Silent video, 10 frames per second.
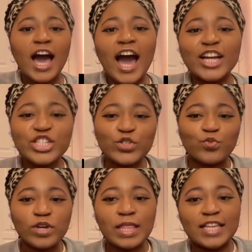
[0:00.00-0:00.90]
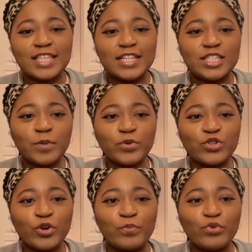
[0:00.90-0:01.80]
I just realized that
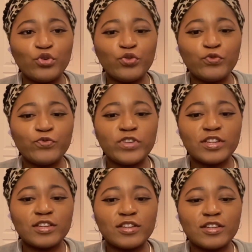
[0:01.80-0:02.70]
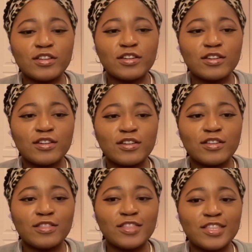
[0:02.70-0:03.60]
Dumbledore moved
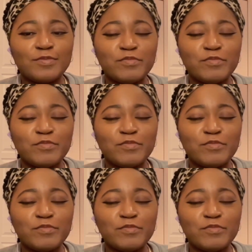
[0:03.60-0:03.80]
this